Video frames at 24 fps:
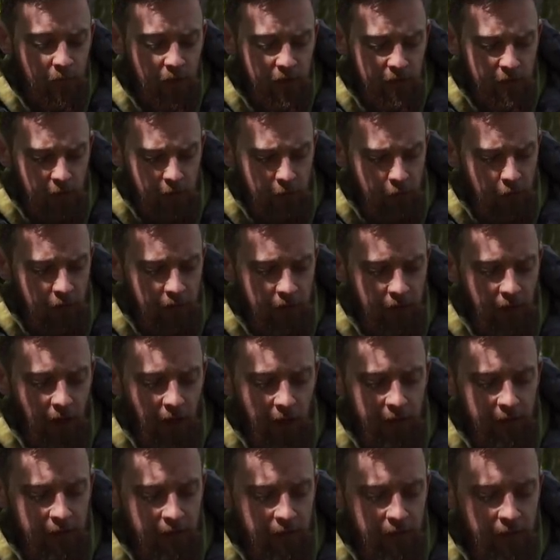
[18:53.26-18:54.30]
So really
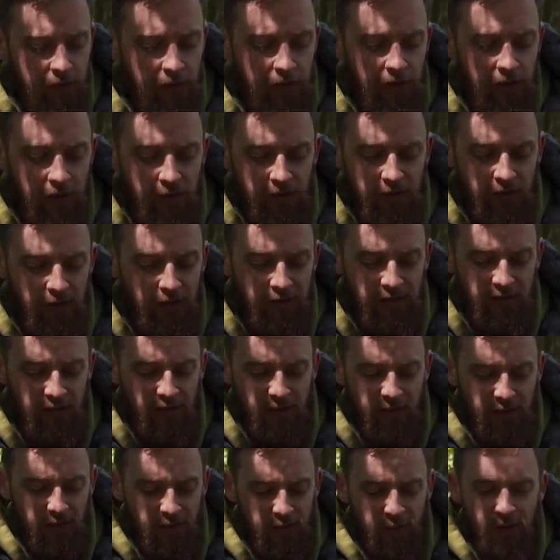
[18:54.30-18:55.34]
handy. Like I say,
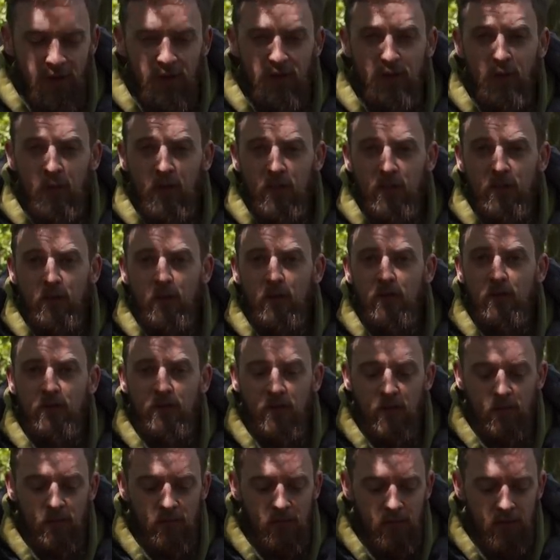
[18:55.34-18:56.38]
it costs about 20 quid or
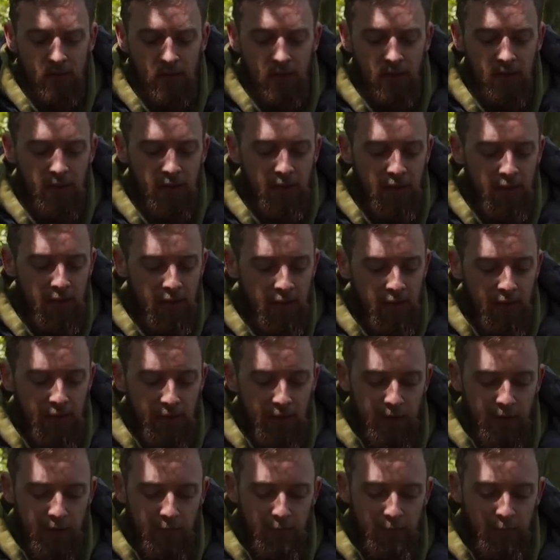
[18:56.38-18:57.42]
something.
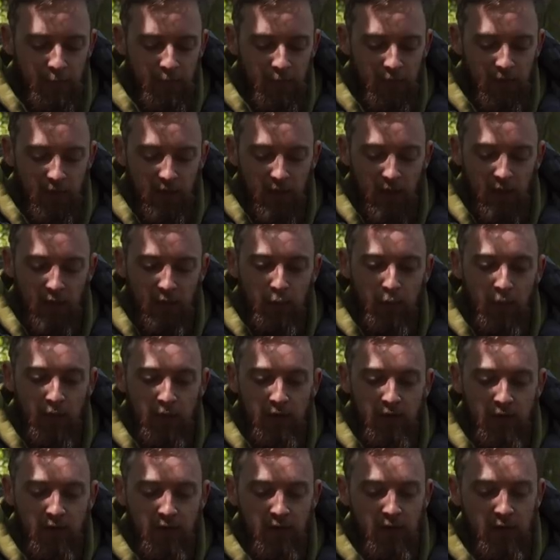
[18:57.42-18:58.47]
And
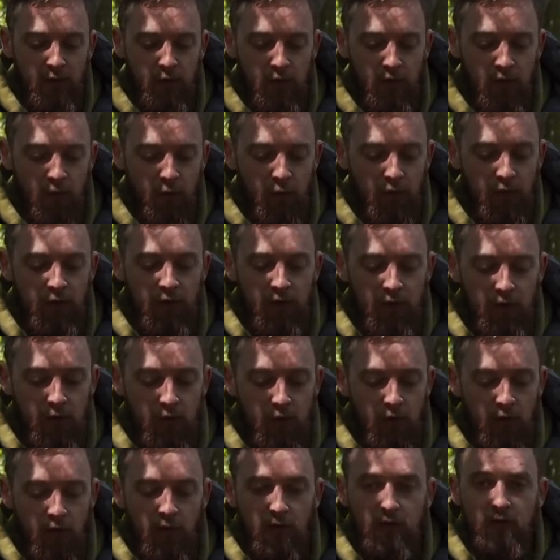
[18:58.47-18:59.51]
most of these will come with a
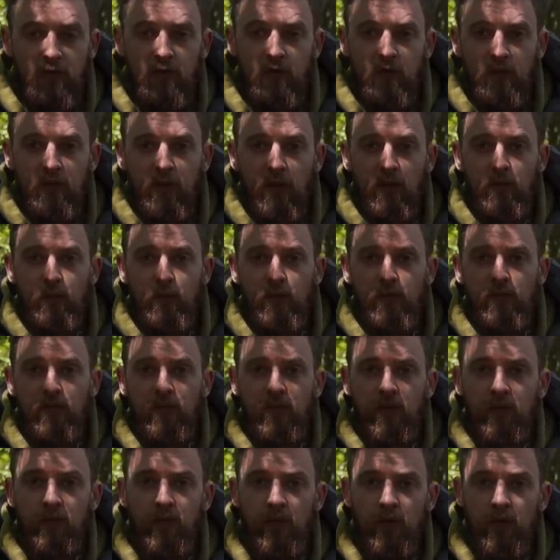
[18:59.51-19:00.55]
little hot shoe attachment,
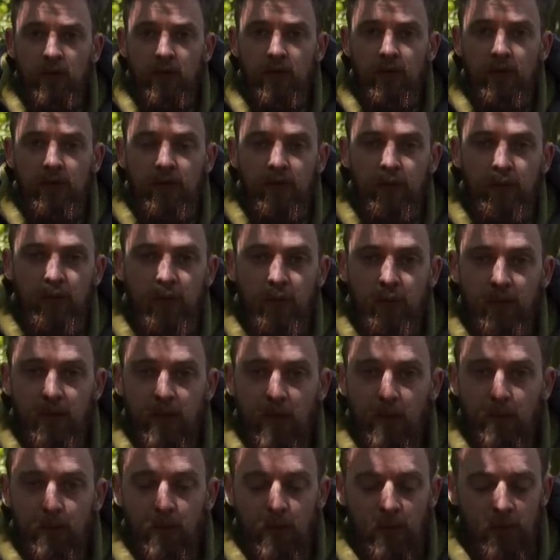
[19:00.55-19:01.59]
so if you are using a proper
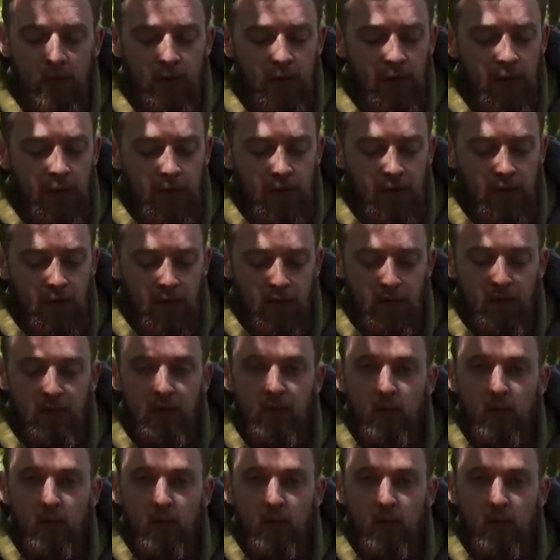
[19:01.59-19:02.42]
camera, then